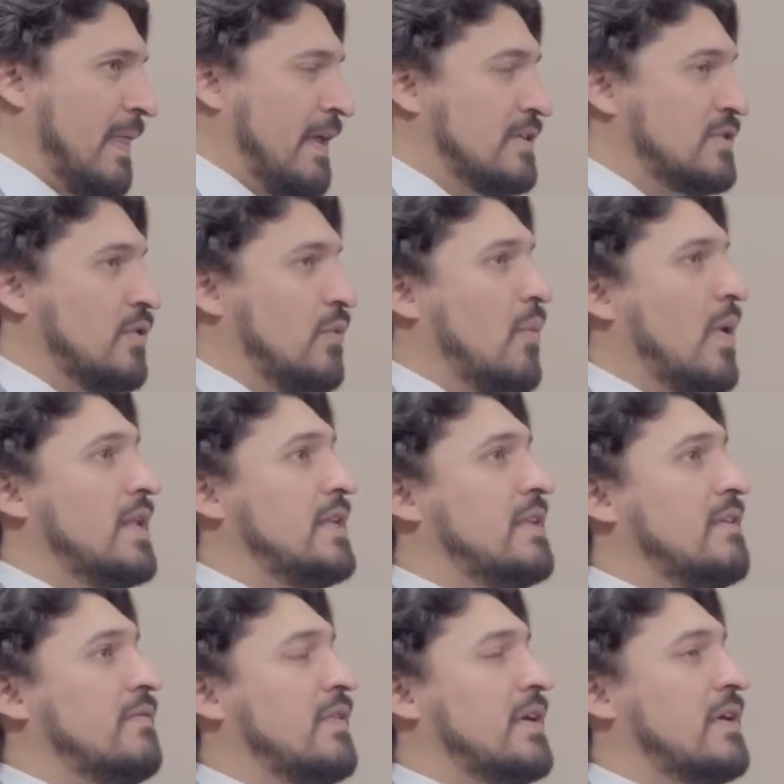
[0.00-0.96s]
So, one
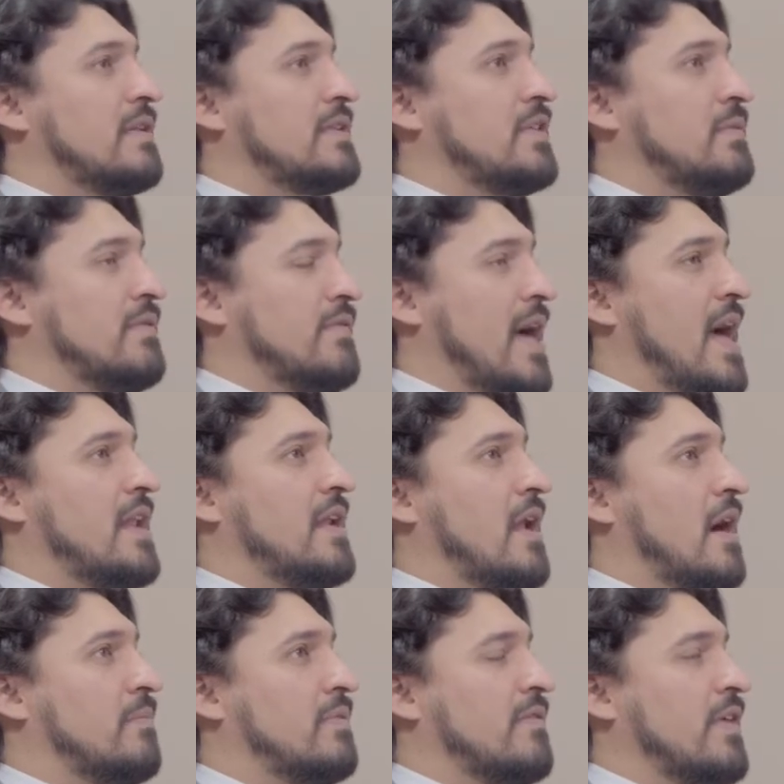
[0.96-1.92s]
difficulty we've had in
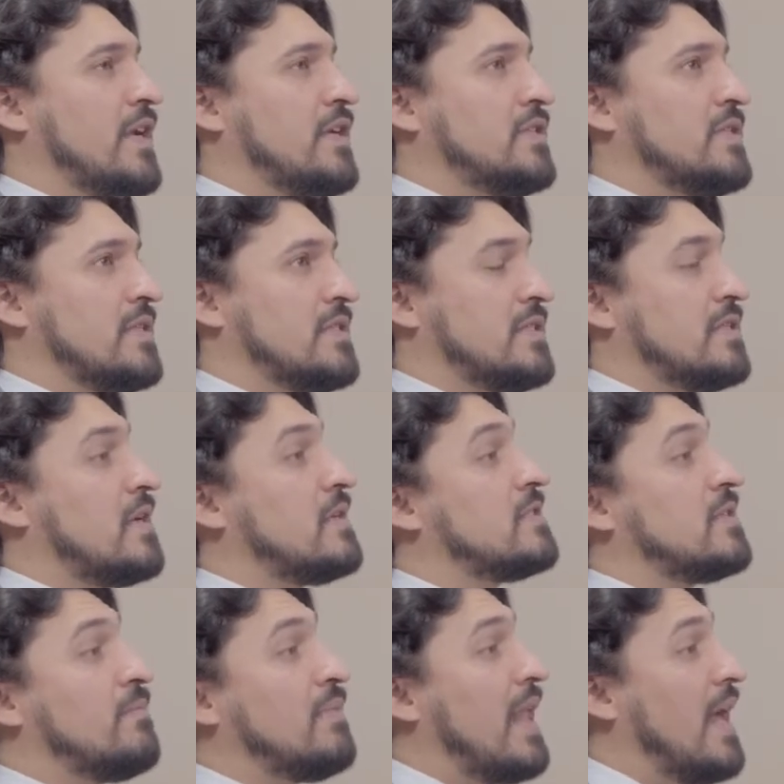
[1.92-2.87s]
operations is our
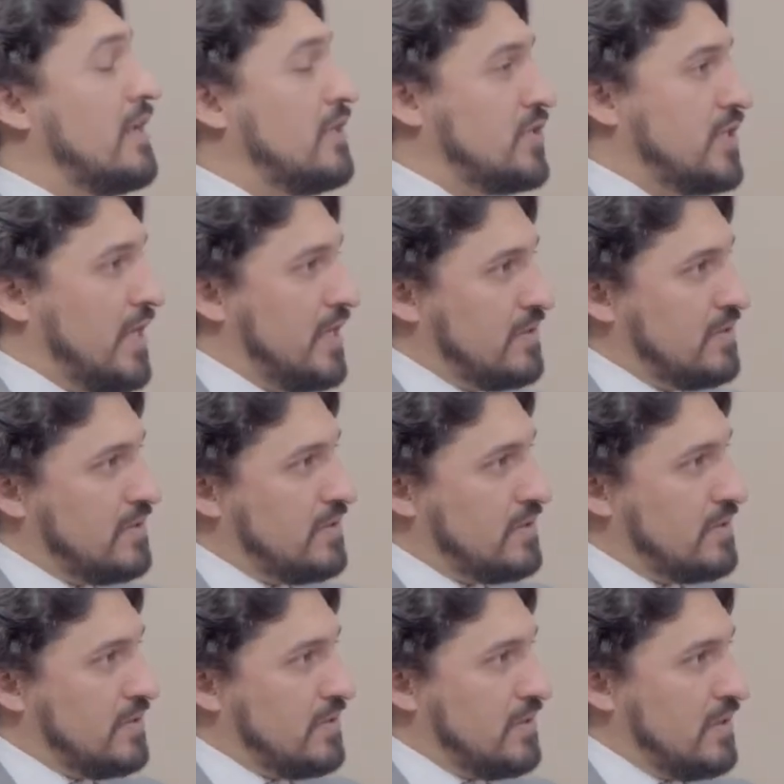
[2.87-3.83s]
supply
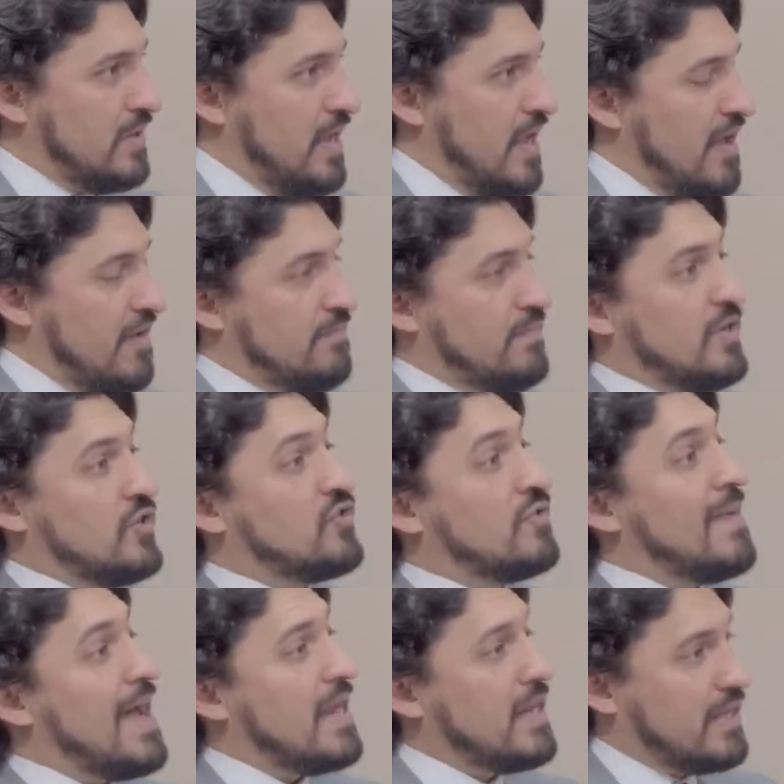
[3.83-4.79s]
chains have been
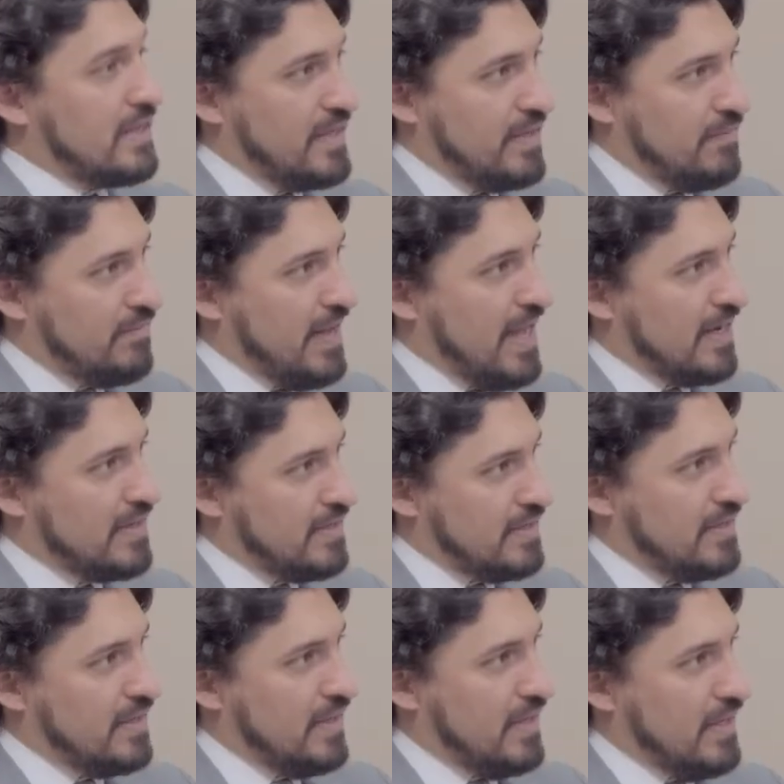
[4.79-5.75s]
dramatically
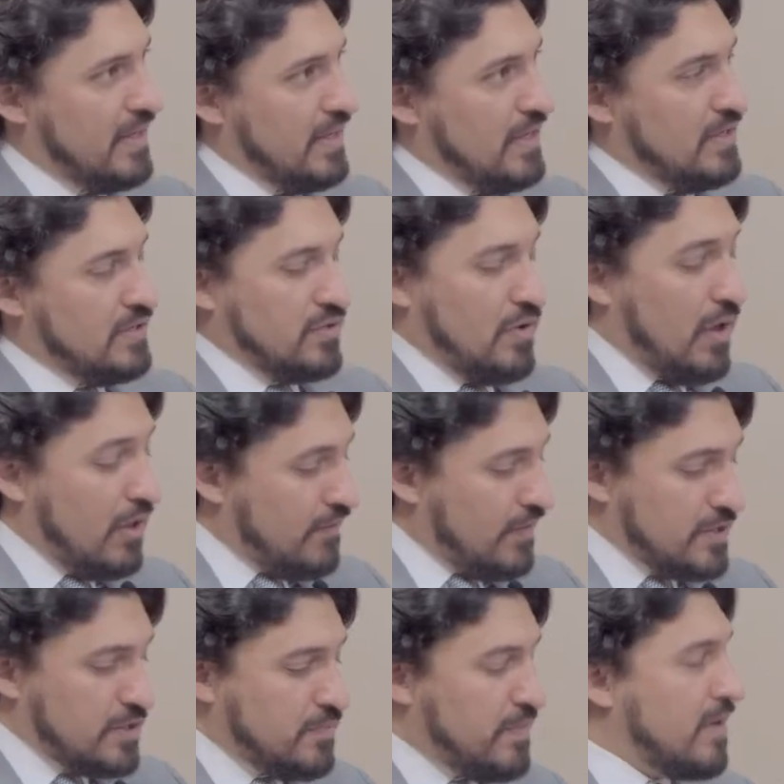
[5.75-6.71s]
impacted. So all of
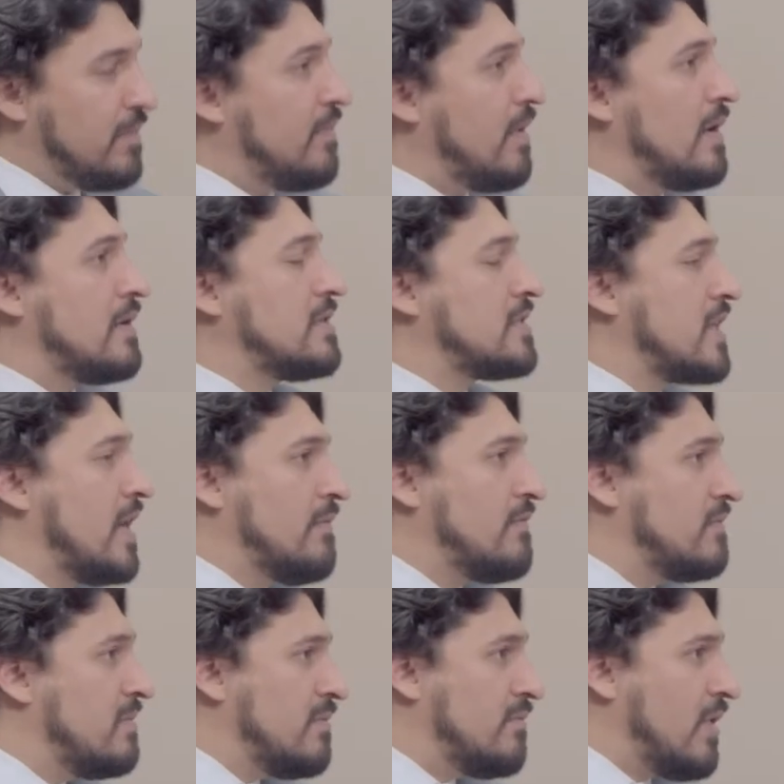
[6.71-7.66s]
our spare parts come
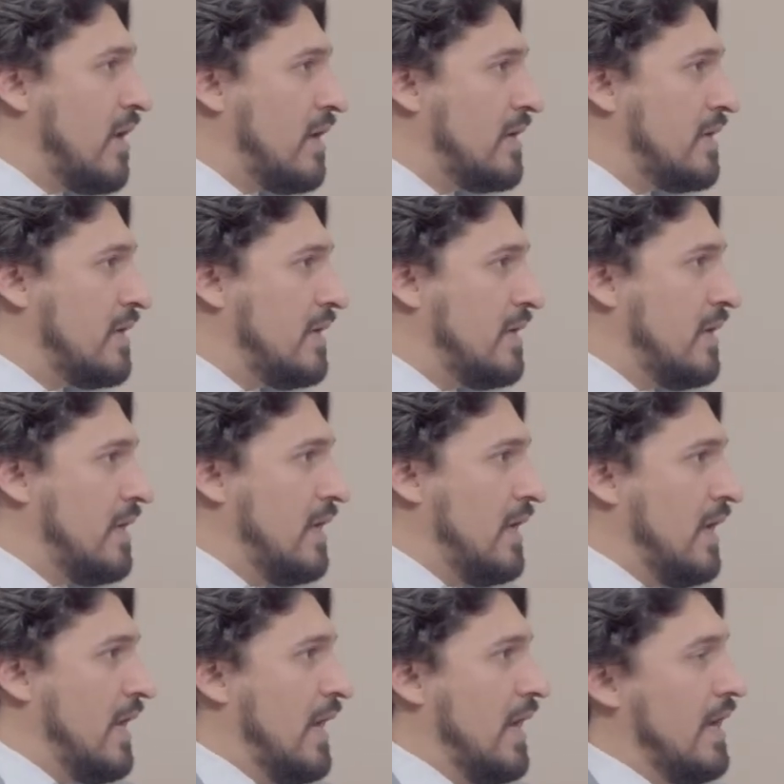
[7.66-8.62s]
from abroad,
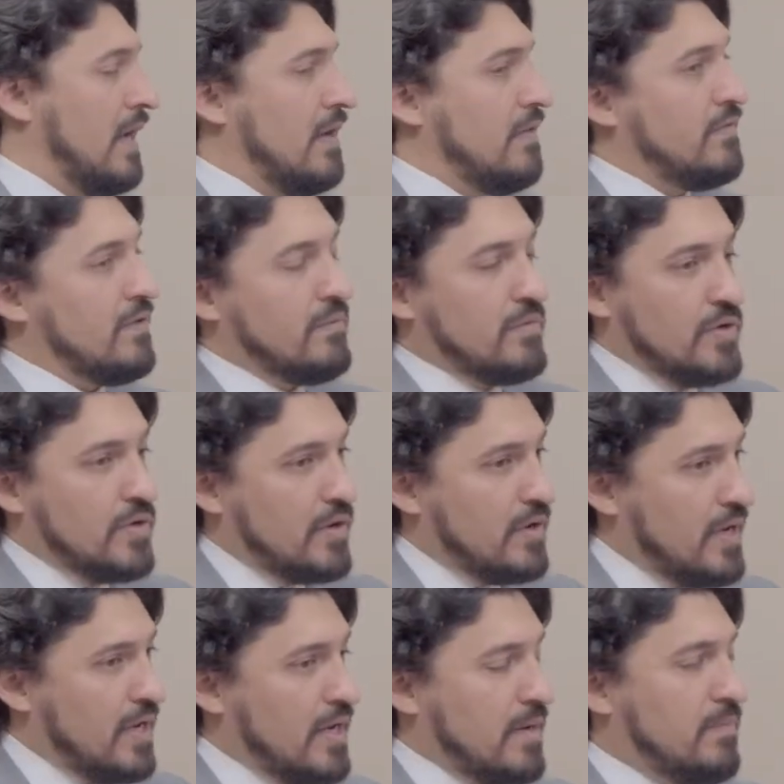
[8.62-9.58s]
uh, from
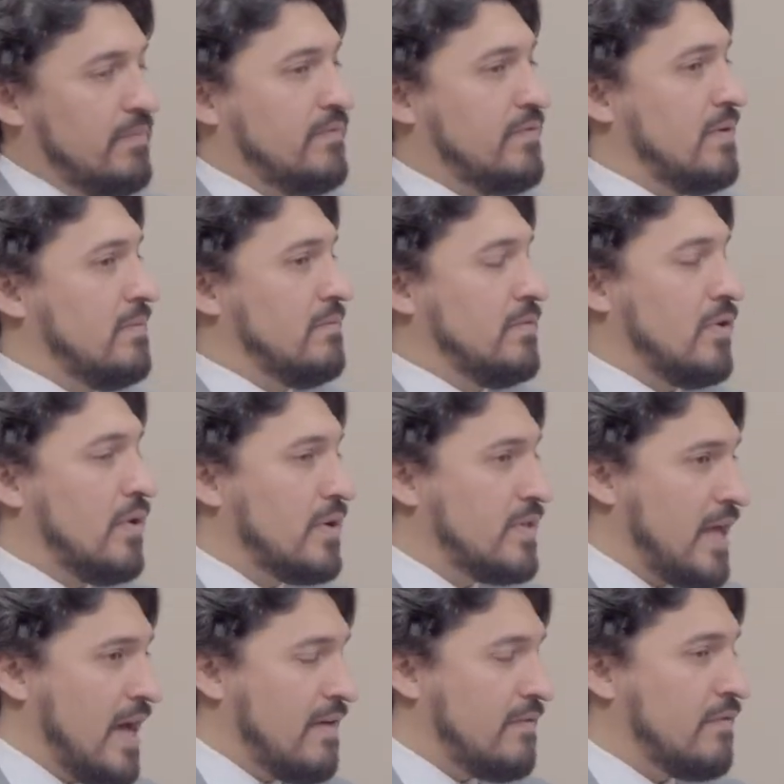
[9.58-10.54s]
Europe, from
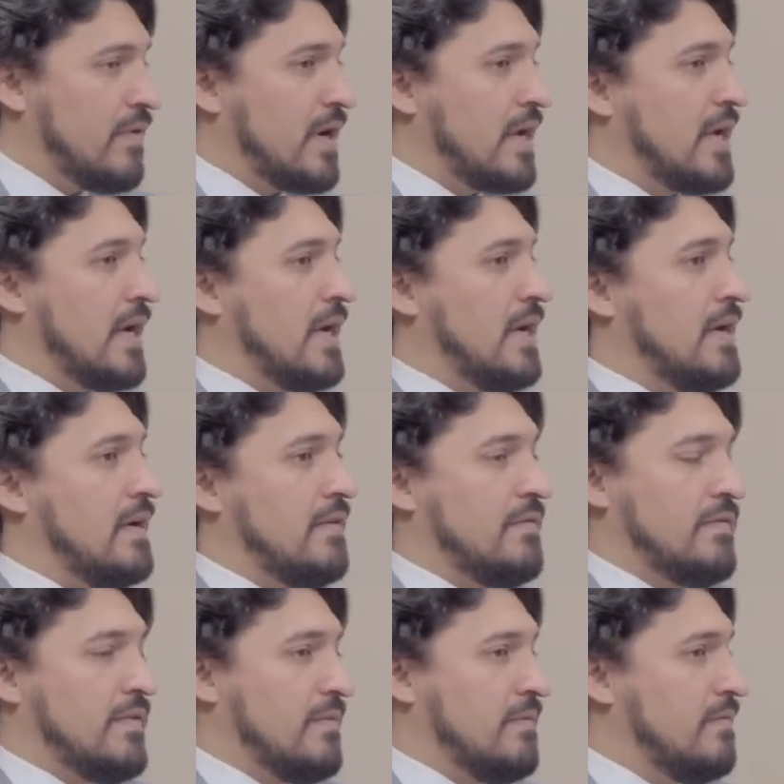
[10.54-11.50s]
North Africa,
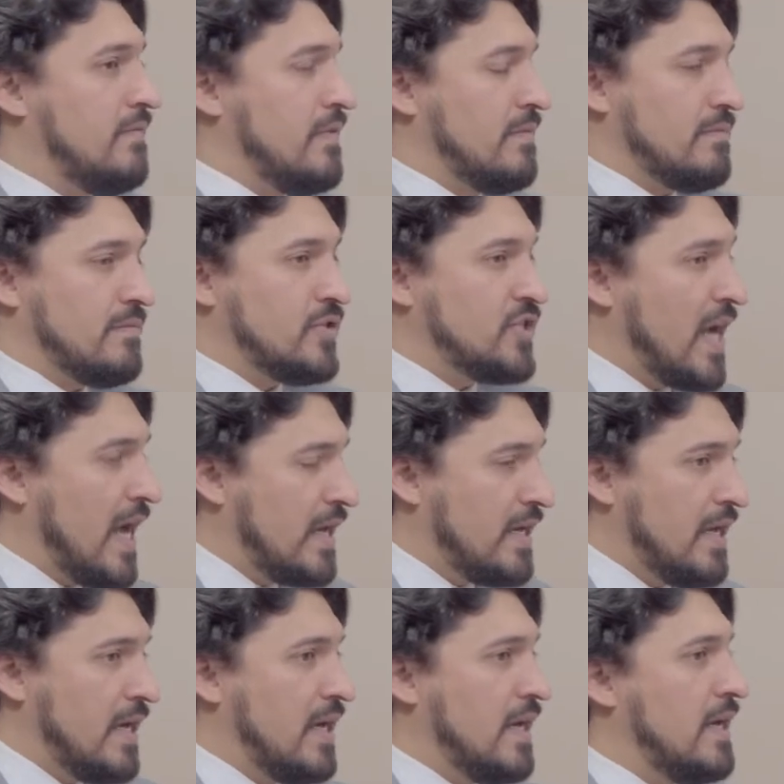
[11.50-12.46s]
from, from
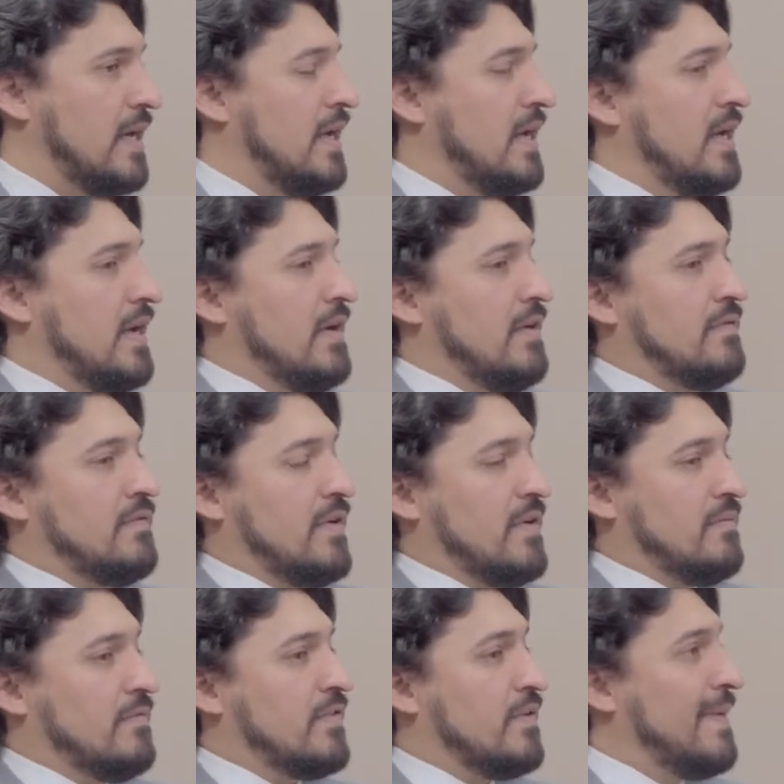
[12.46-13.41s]
China,
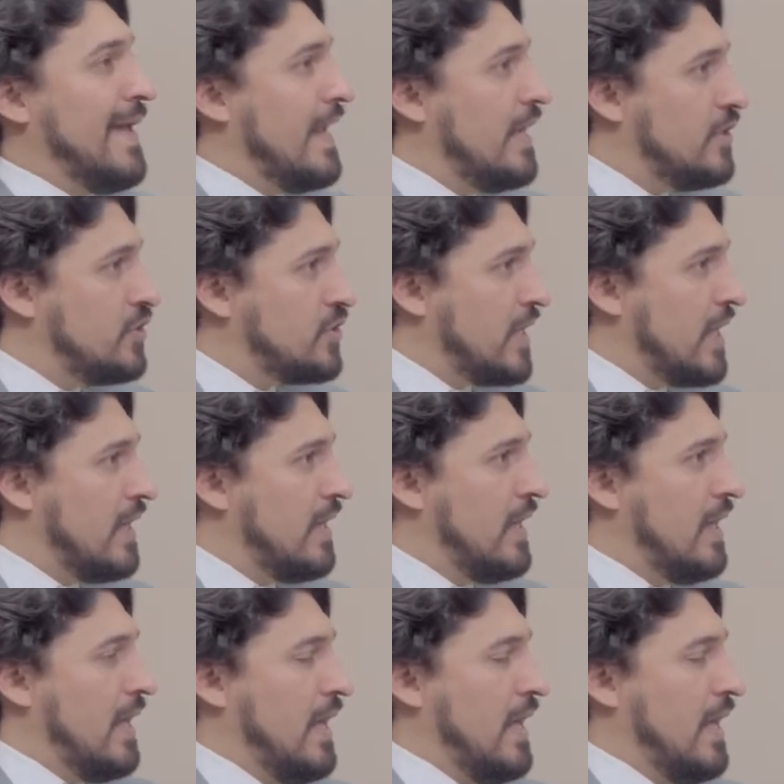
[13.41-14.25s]
from, from Asia,